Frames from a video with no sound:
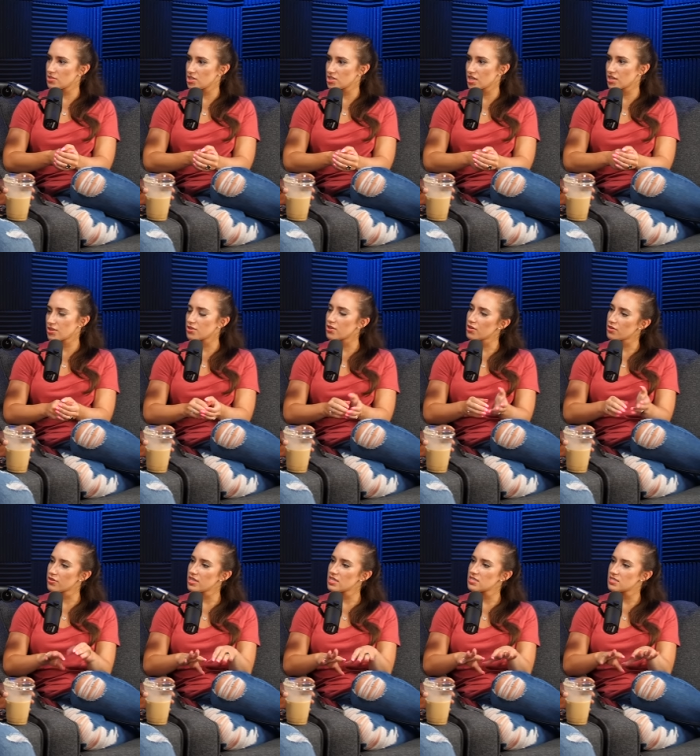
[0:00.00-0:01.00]
She's like, there
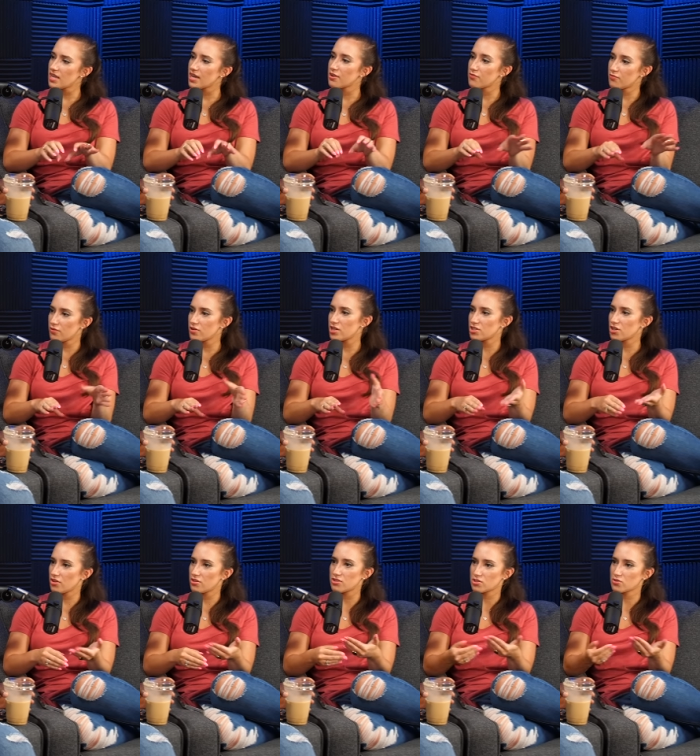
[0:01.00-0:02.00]
is like footage
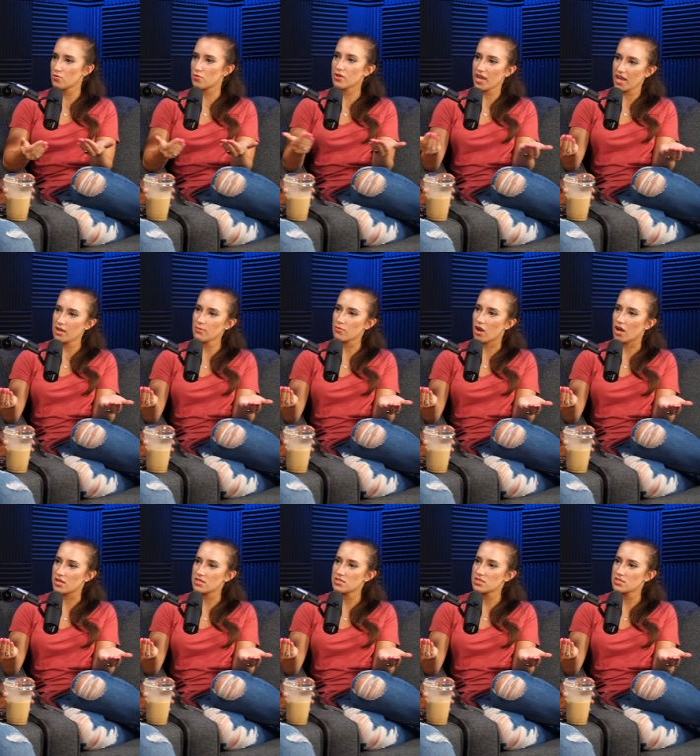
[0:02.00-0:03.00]
on the school
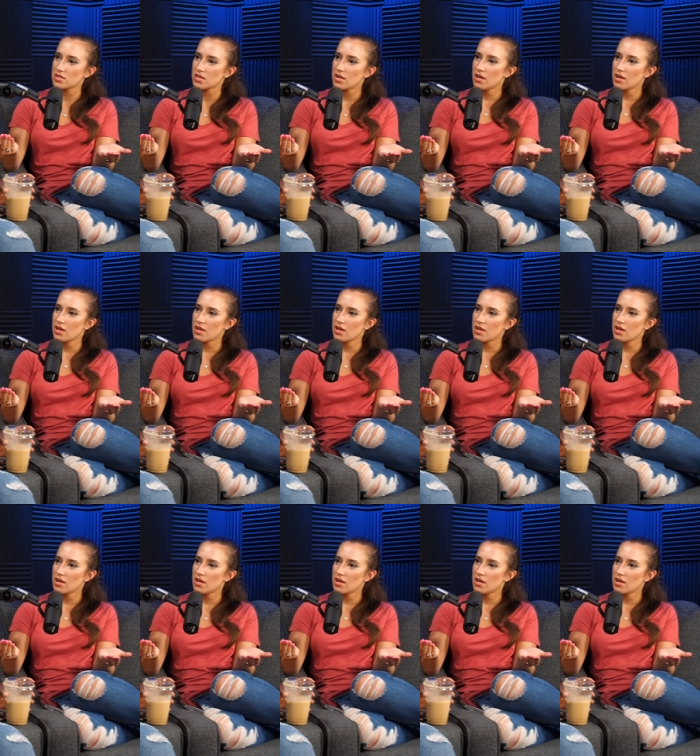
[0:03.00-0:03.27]
cameras